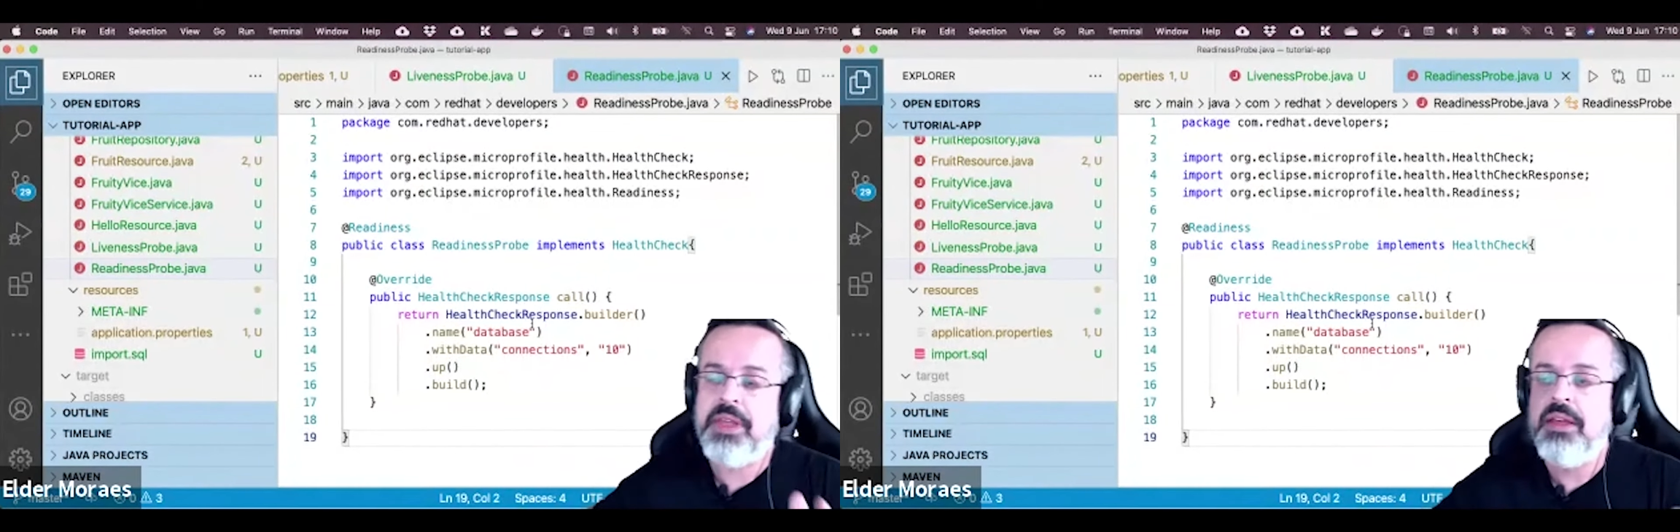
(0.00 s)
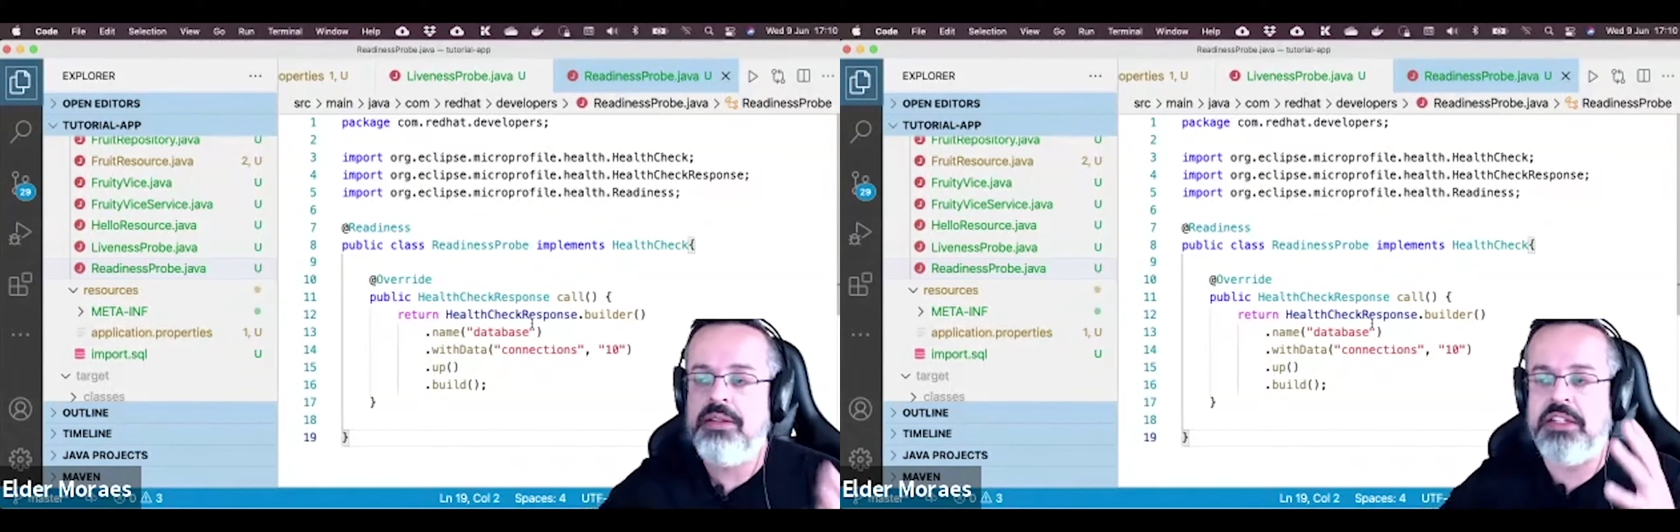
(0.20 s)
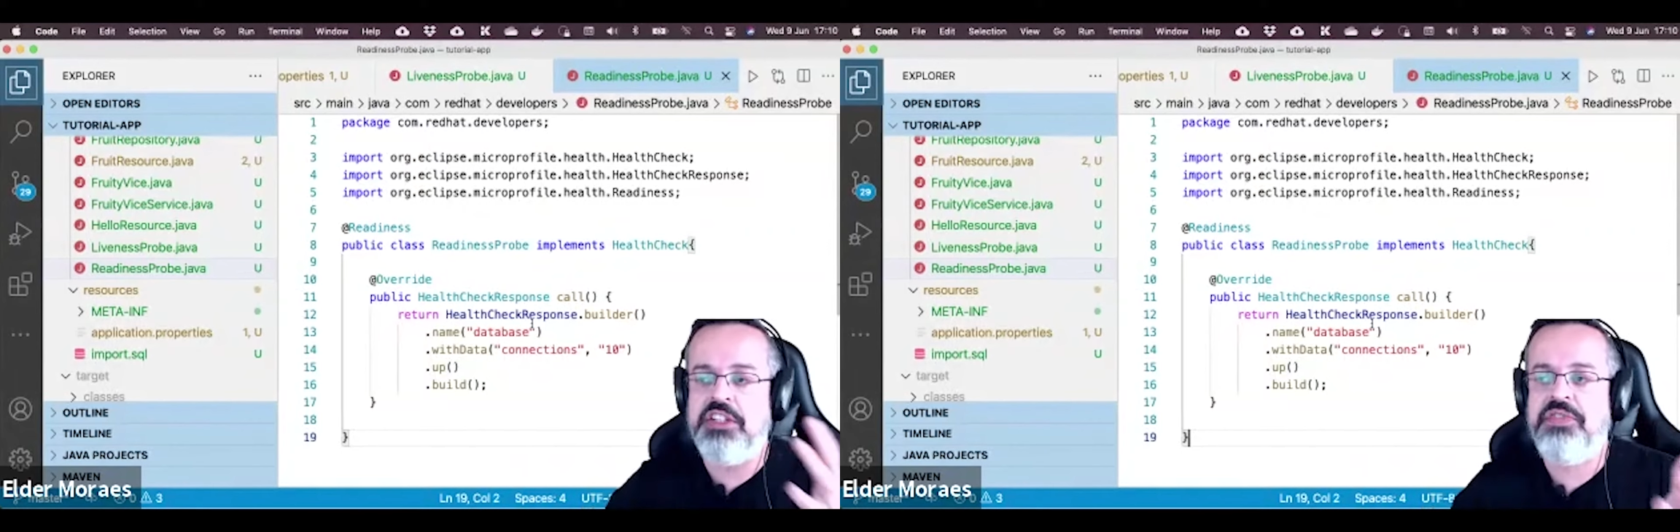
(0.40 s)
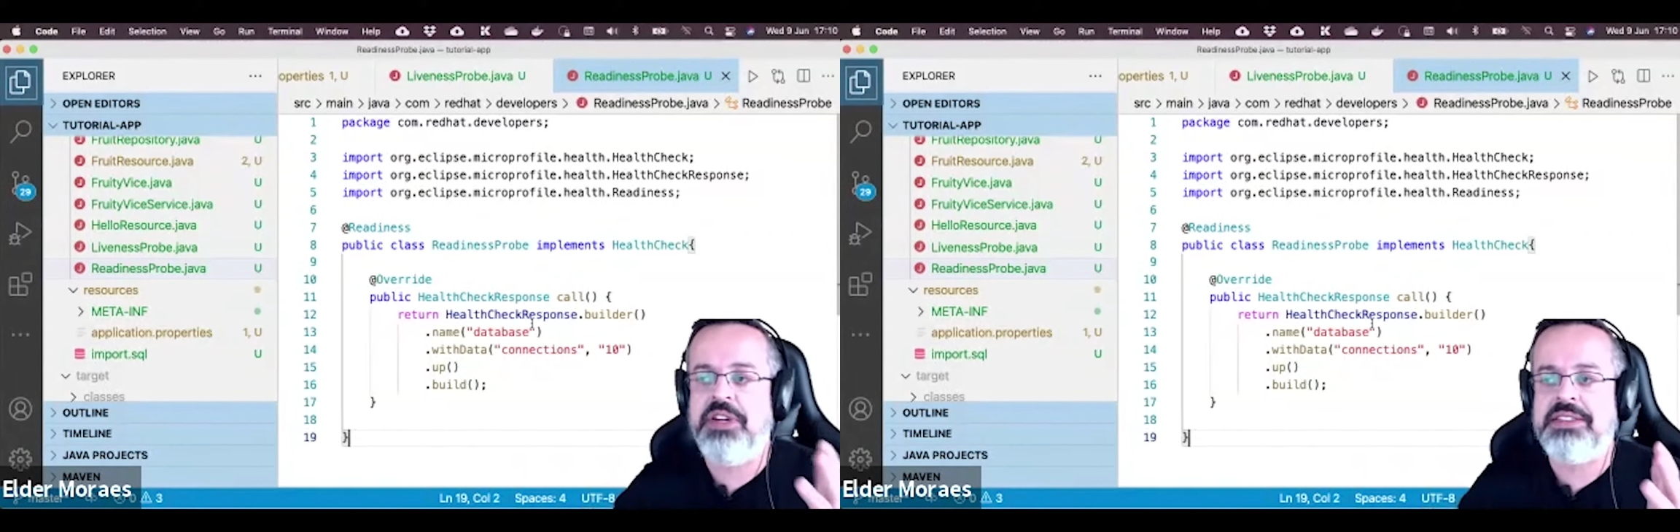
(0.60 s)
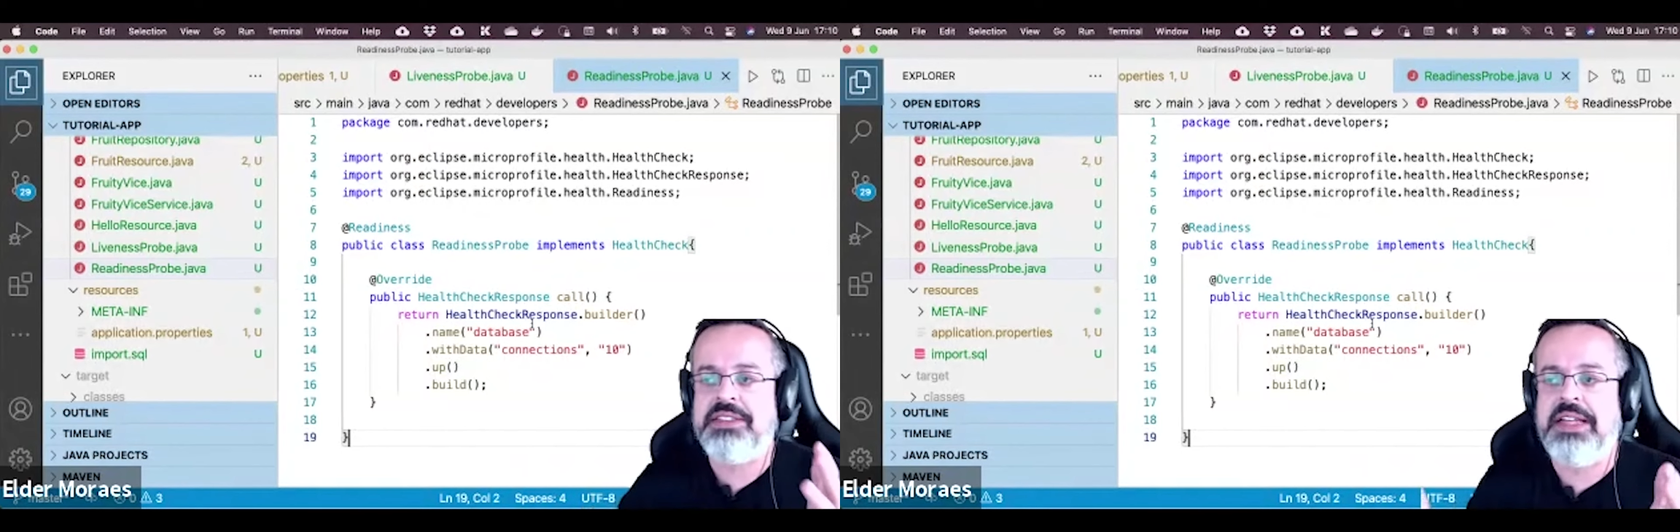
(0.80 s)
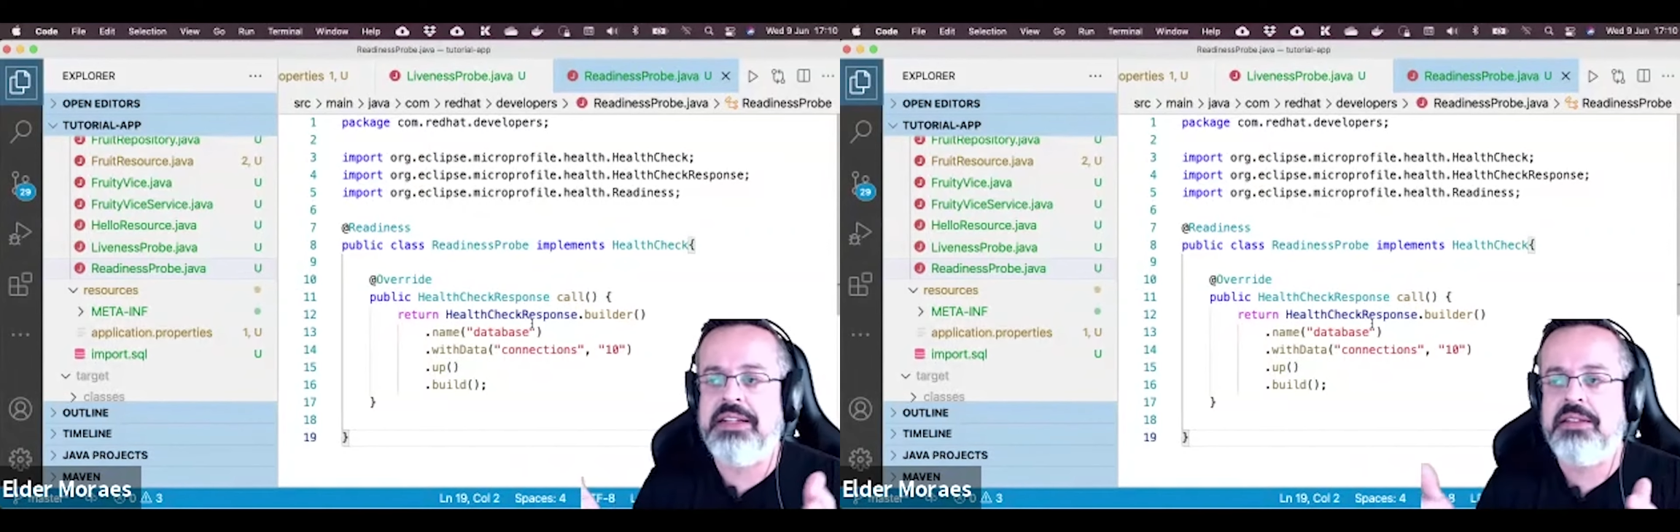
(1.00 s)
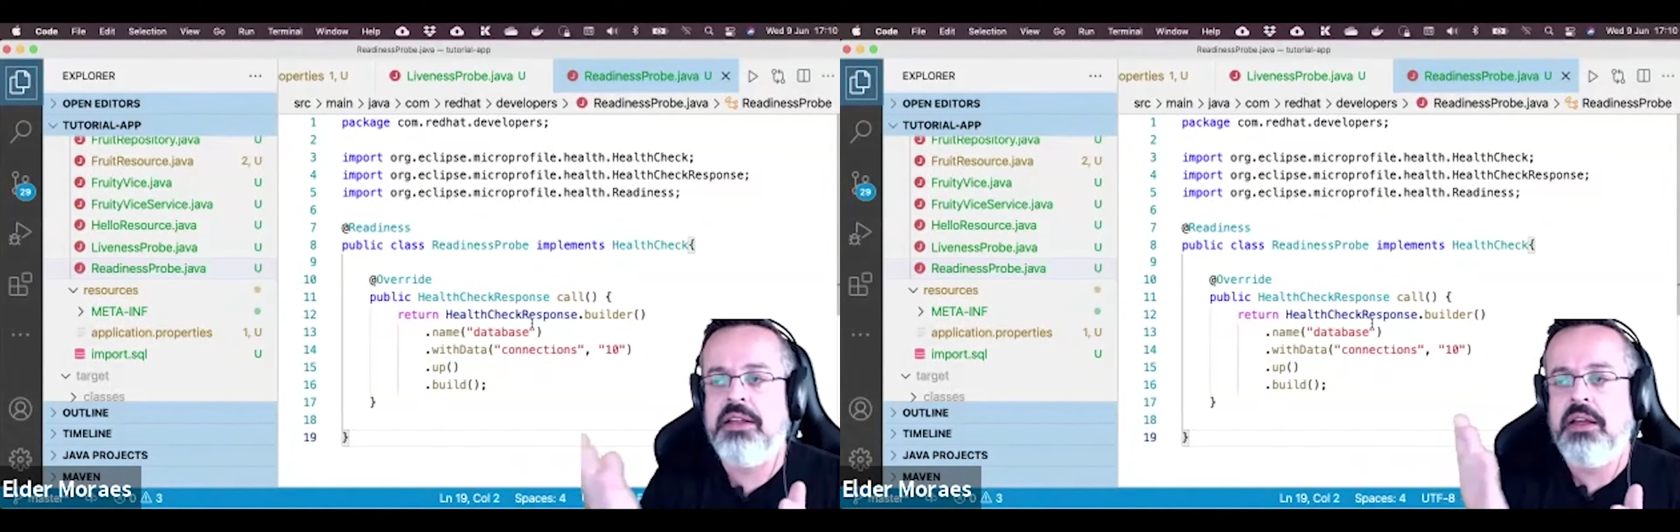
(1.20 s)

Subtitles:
The difference that